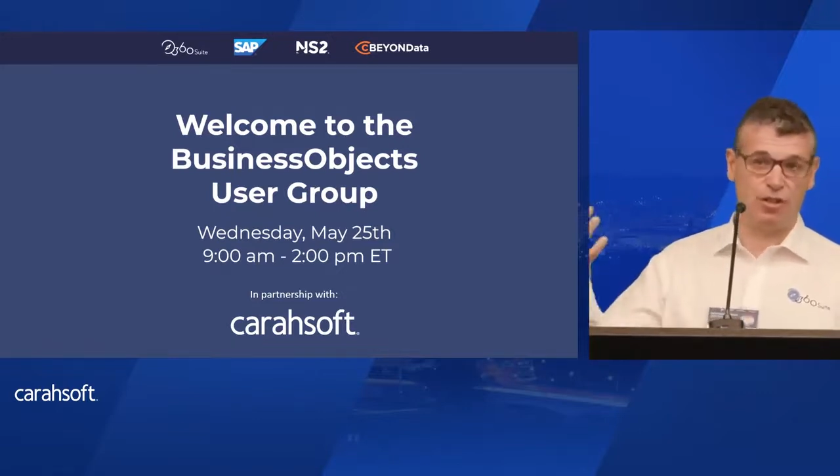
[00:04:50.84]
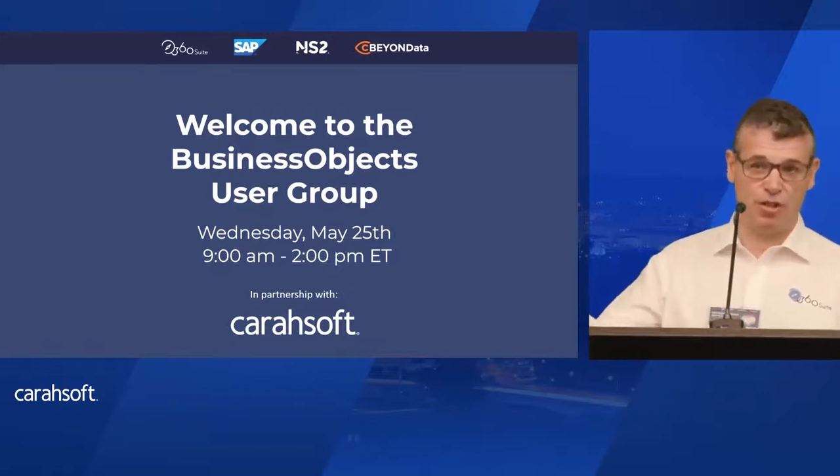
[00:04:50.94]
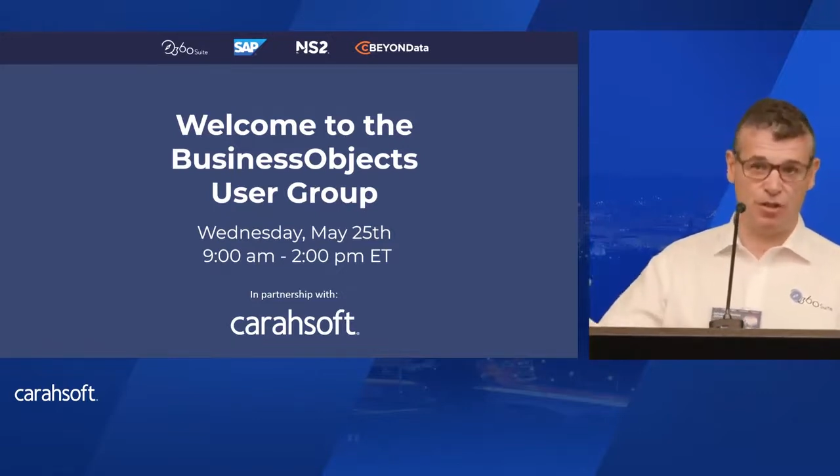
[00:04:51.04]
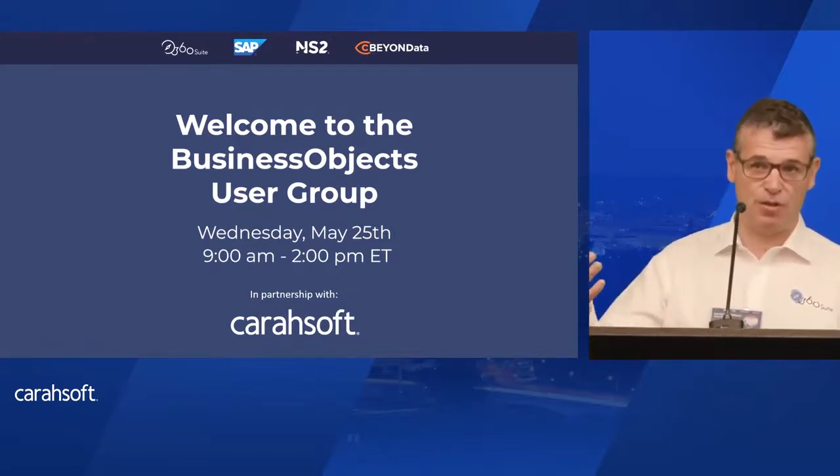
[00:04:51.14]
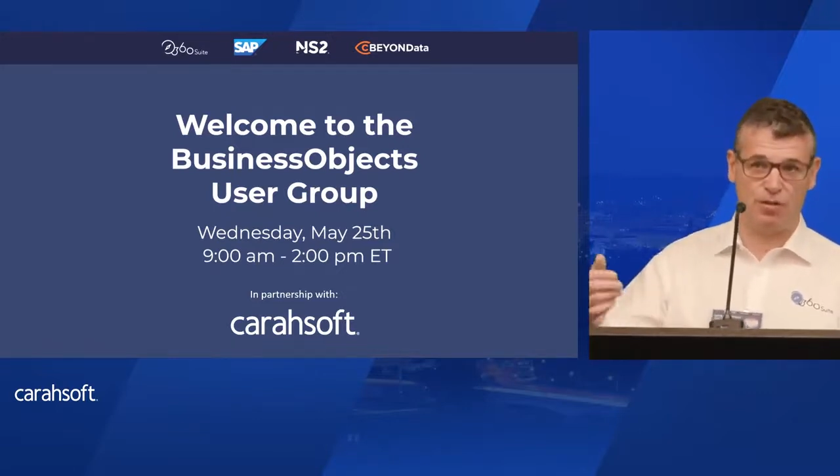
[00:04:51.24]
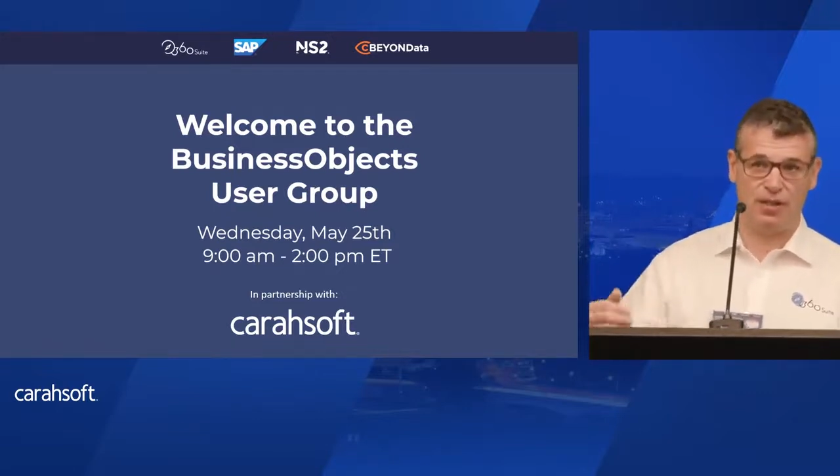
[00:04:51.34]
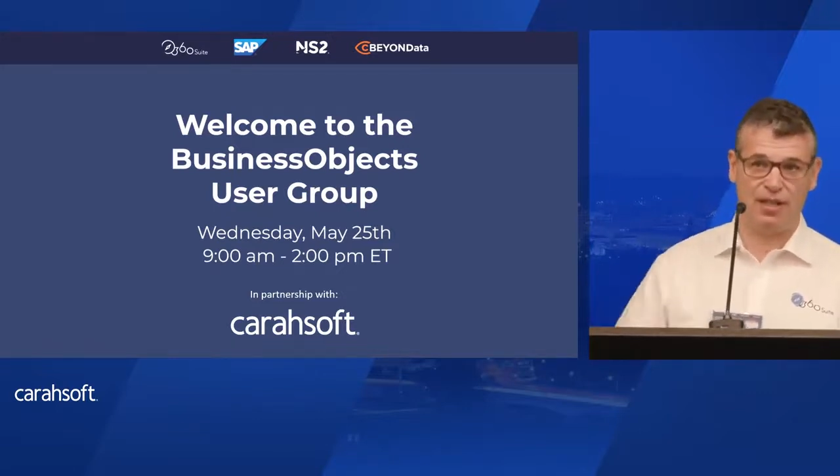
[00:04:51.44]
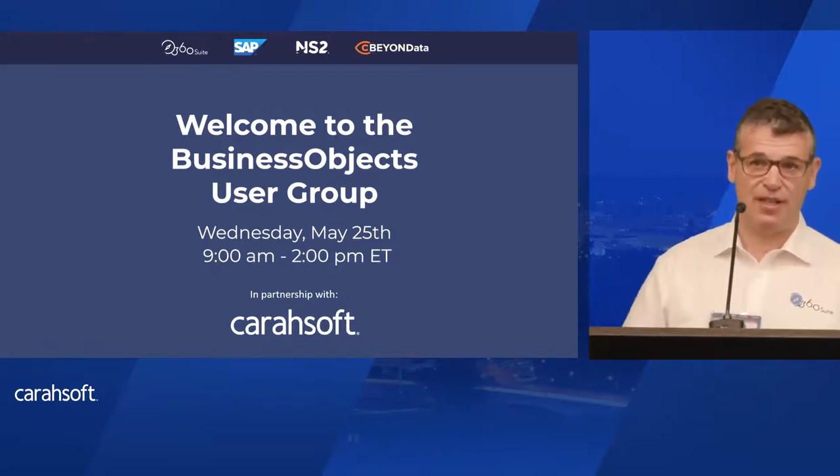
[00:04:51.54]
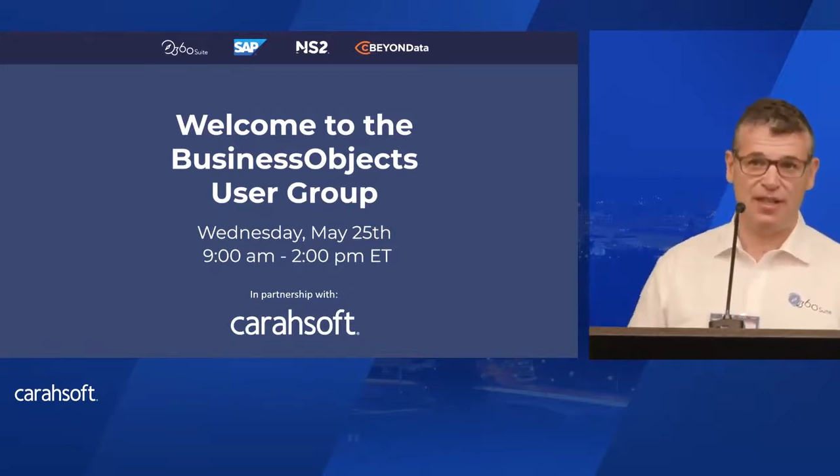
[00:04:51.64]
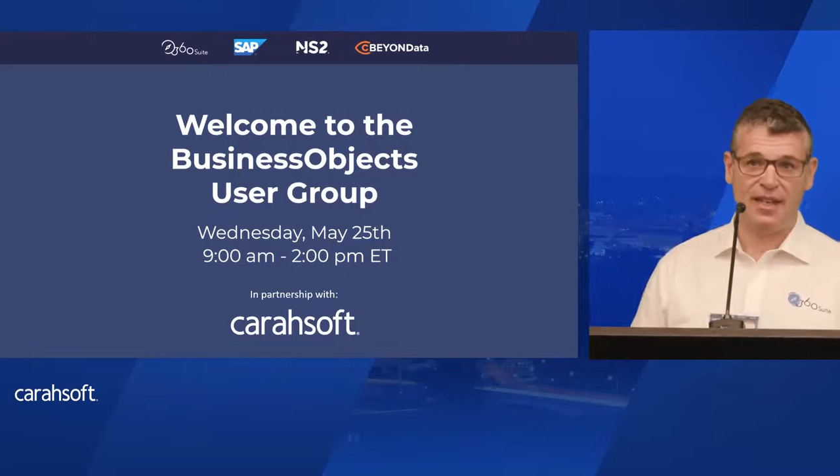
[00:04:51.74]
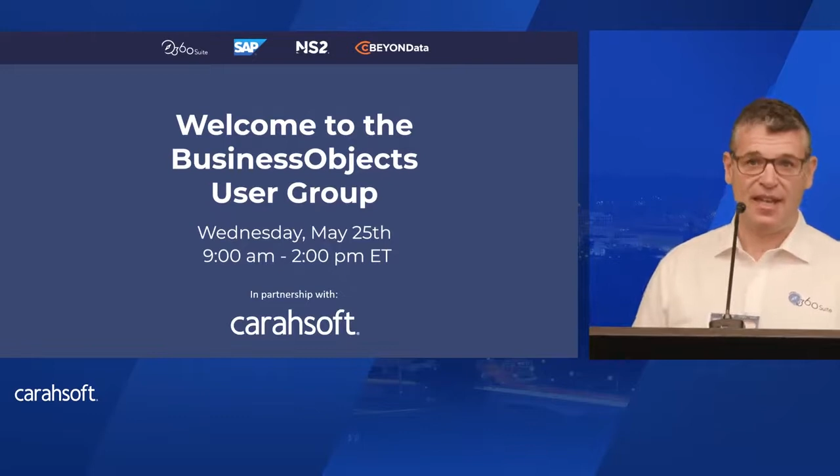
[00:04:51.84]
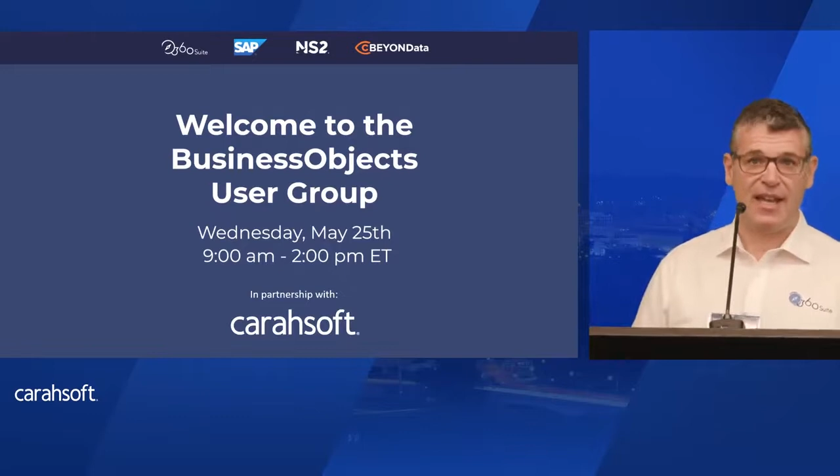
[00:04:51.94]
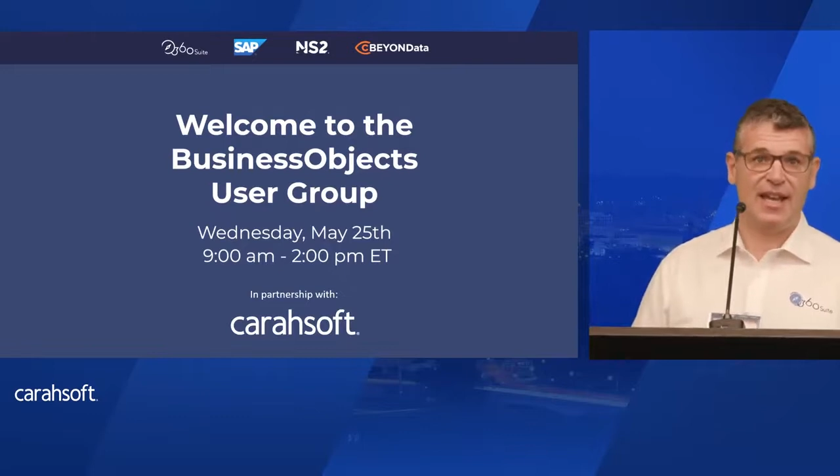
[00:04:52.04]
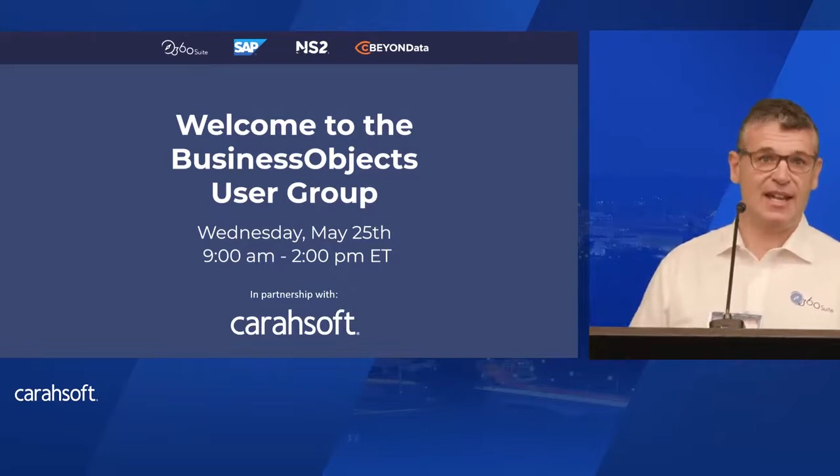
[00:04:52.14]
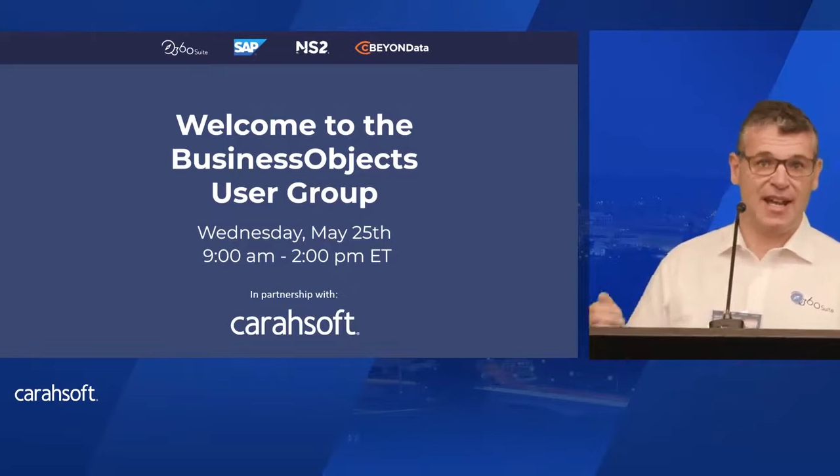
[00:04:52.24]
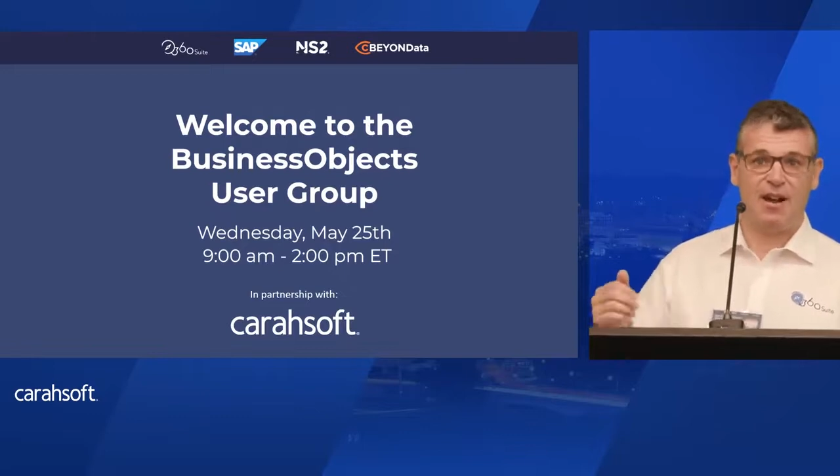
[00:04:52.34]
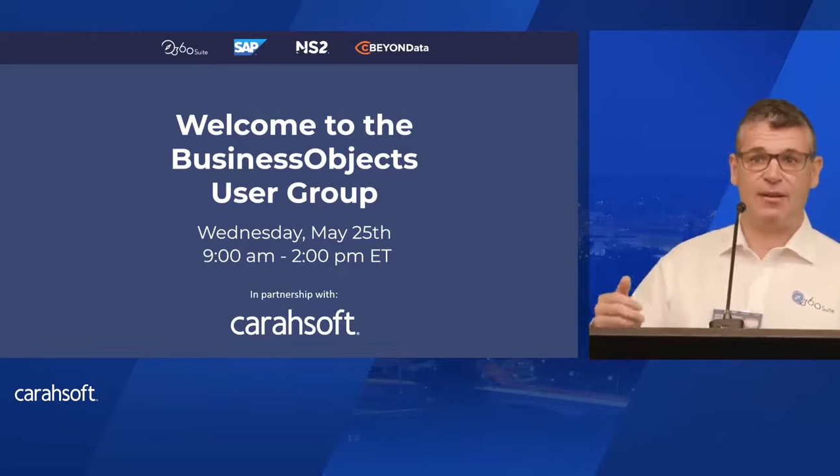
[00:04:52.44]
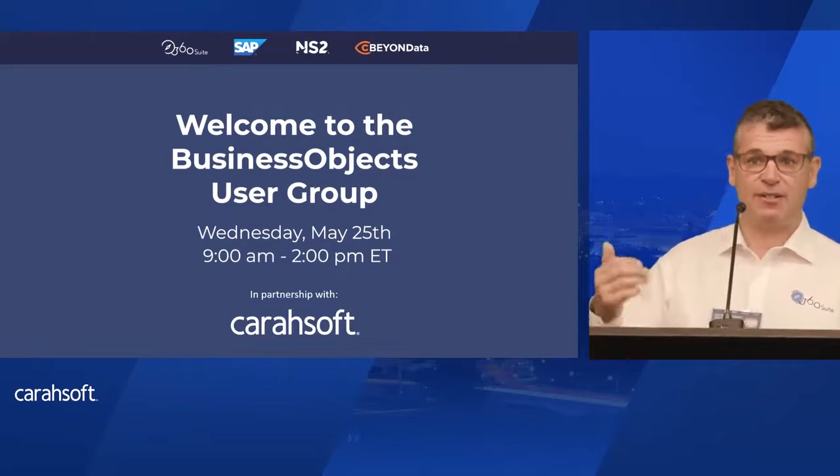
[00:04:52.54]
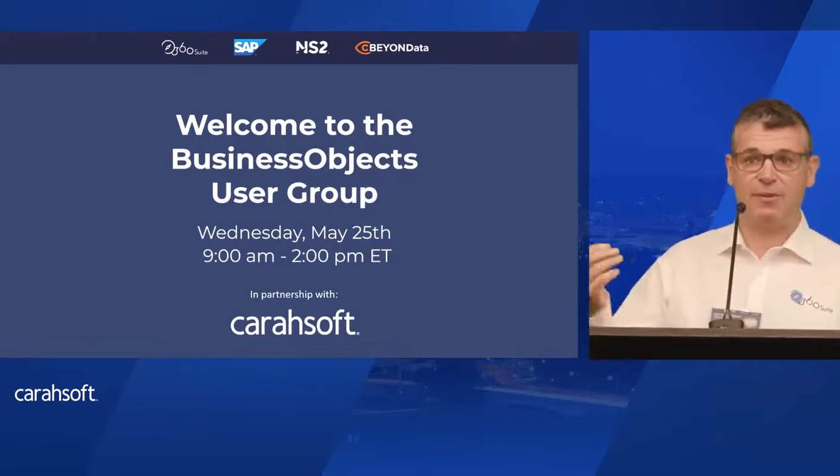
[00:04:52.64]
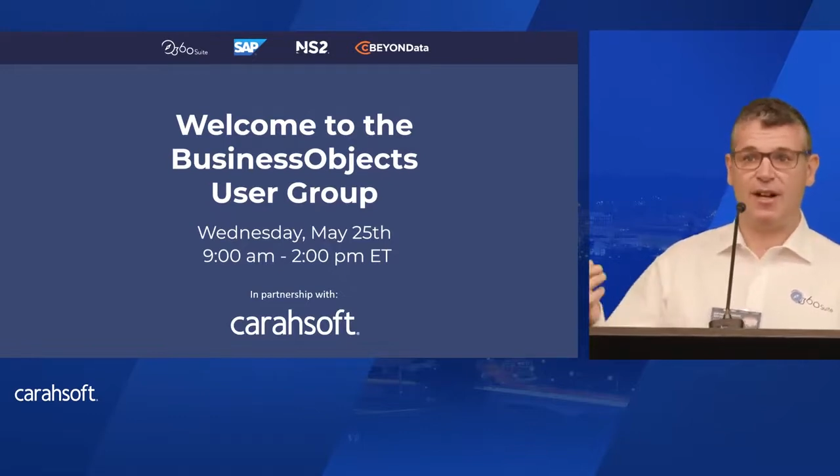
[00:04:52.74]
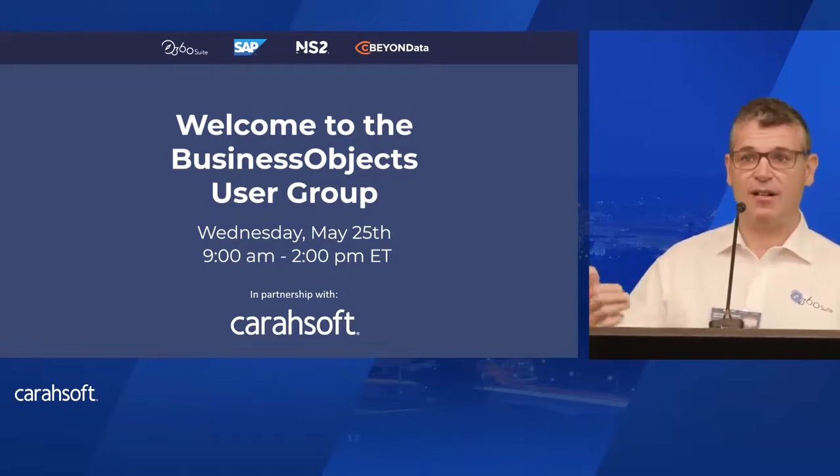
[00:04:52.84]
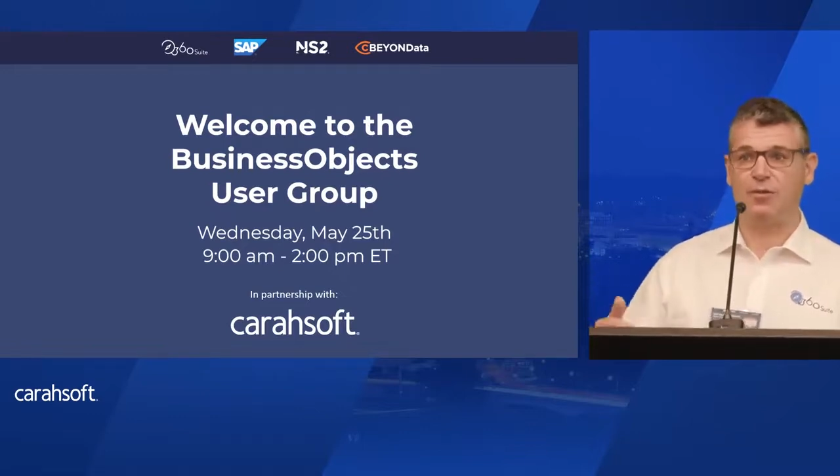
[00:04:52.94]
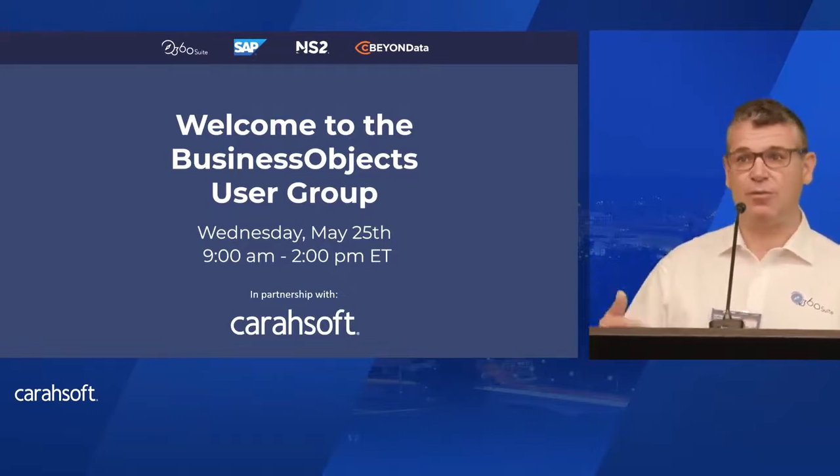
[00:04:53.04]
do, and how as well